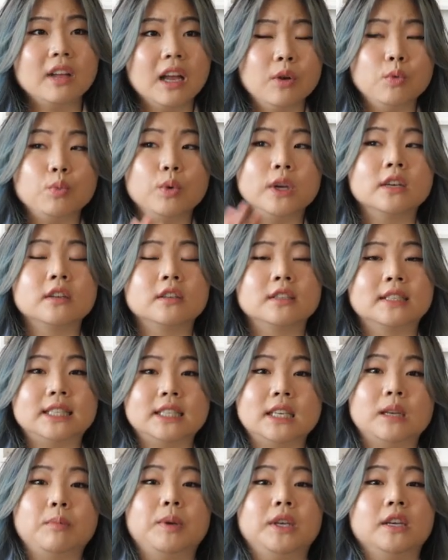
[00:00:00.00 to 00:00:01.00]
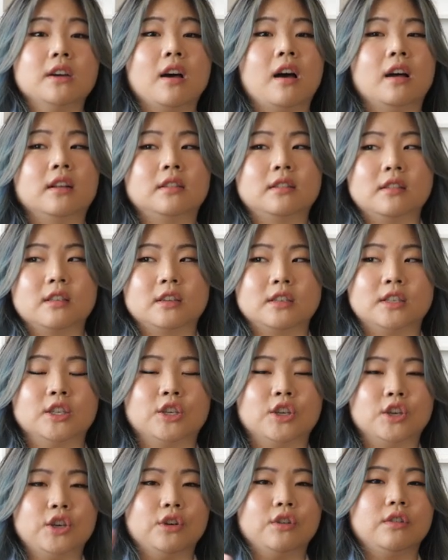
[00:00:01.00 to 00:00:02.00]
And we could see beyond the
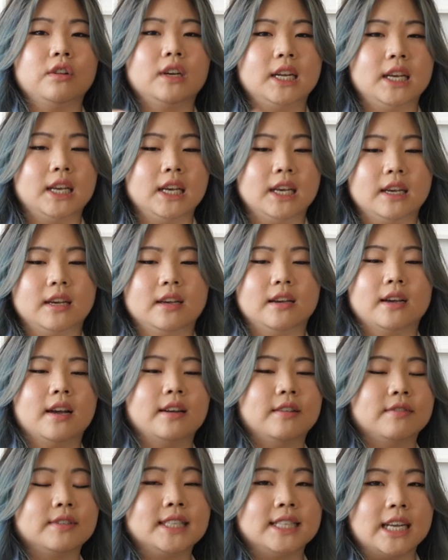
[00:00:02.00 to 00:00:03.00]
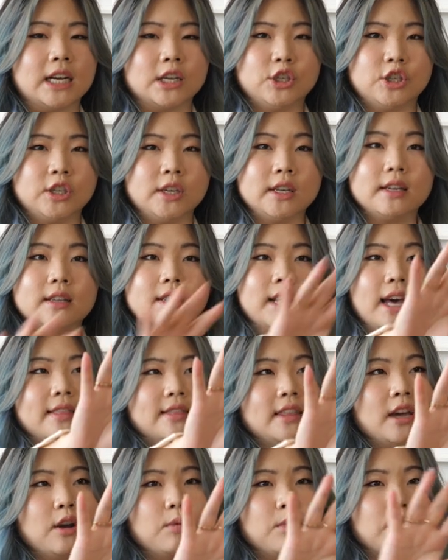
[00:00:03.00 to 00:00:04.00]
security kind of section
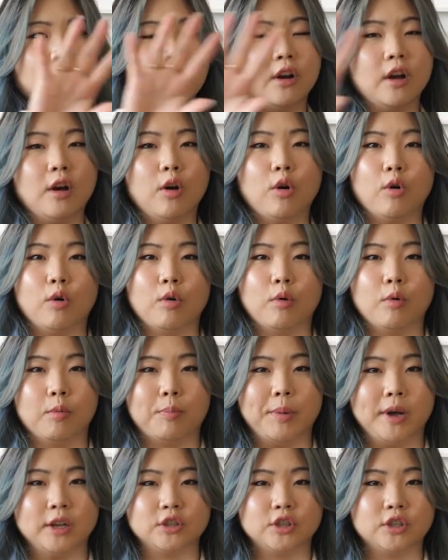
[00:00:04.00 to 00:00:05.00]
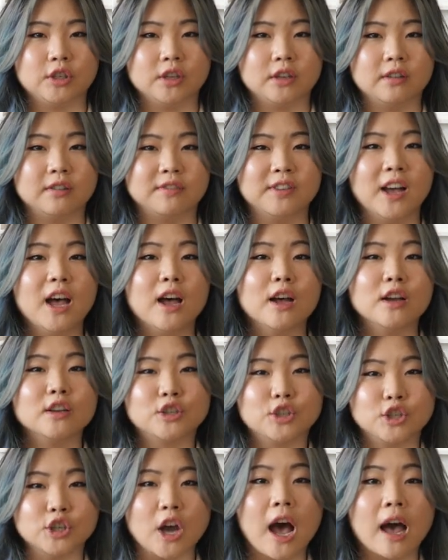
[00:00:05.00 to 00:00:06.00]
that there were a whole bunch of
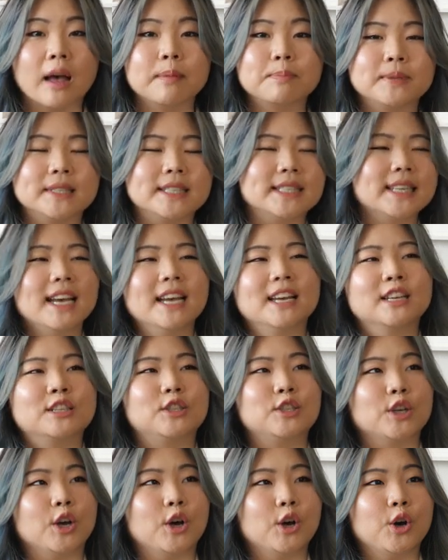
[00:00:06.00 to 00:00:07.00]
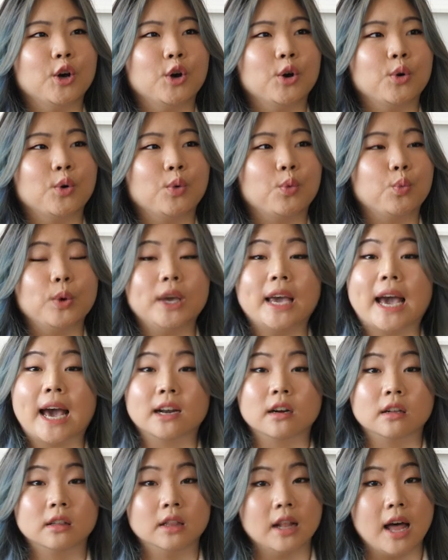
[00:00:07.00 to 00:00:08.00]
shops so we
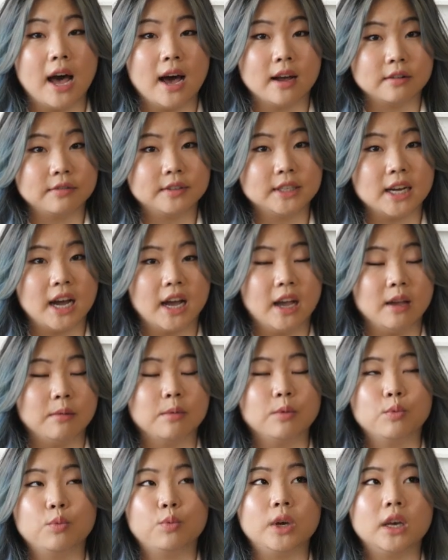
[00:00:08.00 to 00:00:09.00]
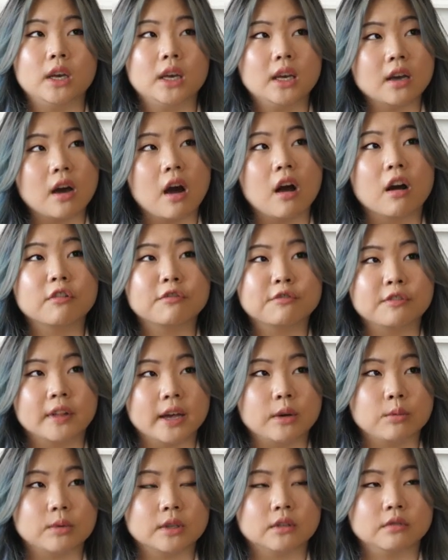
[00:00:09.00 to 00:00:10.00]
had a lot of time. We, our
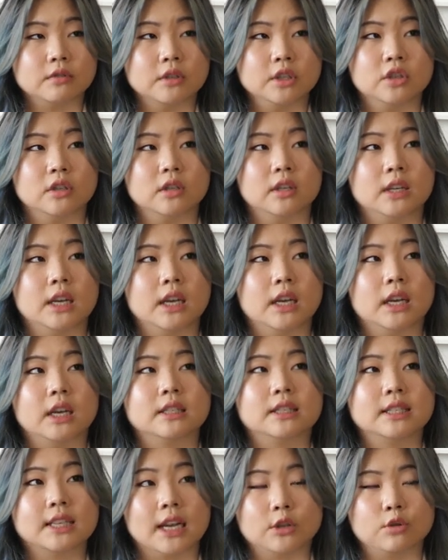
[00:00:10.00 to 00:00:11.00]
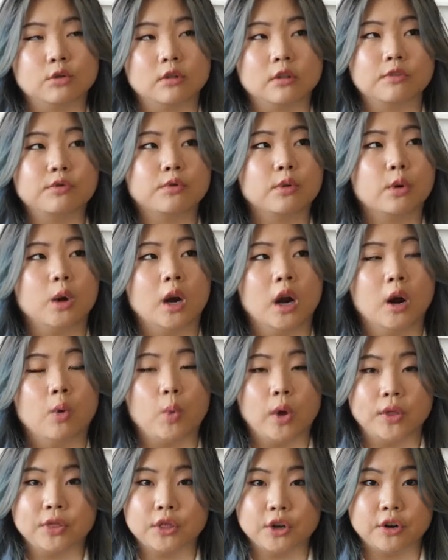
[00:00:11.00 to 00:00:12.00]
flight was originally scheduled for
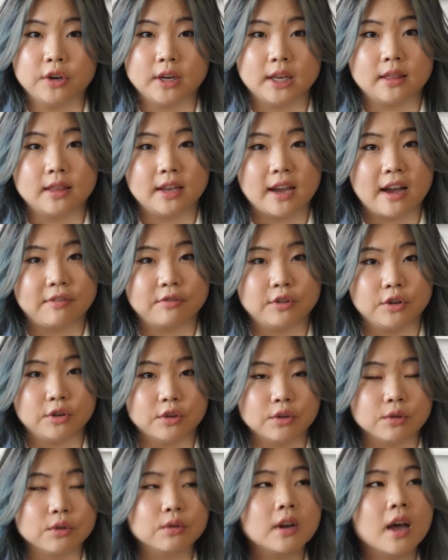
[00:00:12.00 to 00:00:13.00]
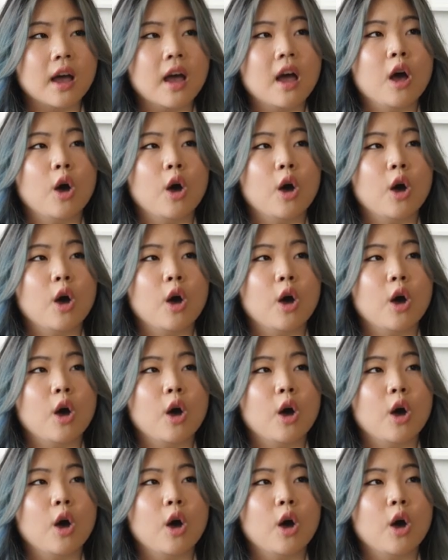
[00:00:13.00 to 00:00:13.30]
1.30 in the afternoon.